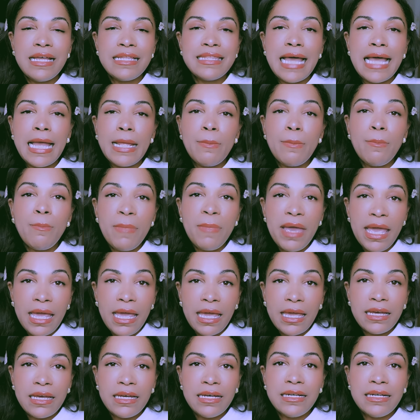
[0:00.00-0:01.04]
that
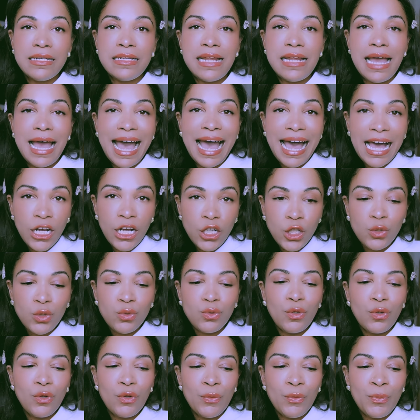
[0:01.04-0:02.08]
make an
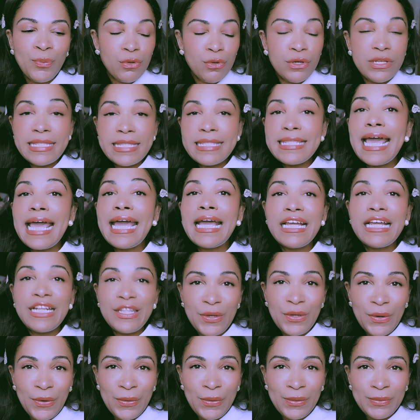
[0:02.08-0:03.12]
actual
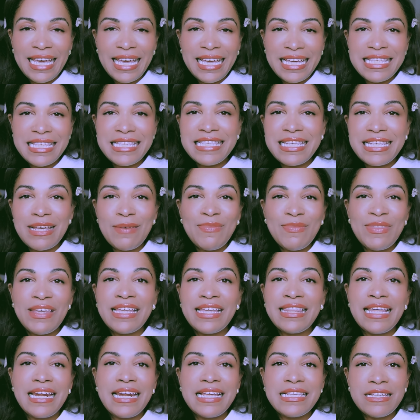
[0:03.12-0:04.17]
protector, is something
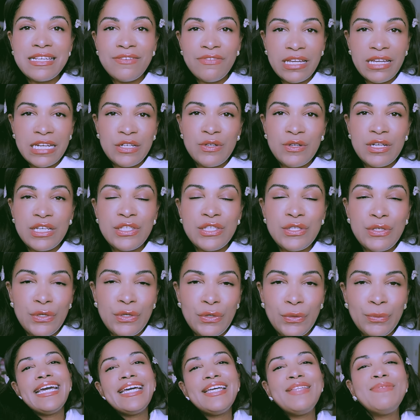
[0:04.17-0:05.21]
that is of interest to
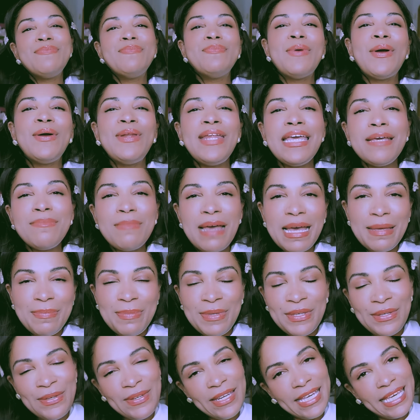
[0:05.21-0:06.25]
you. Good morning, my
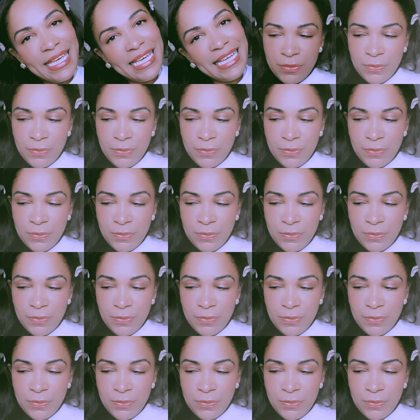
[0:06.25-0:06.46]
beauty.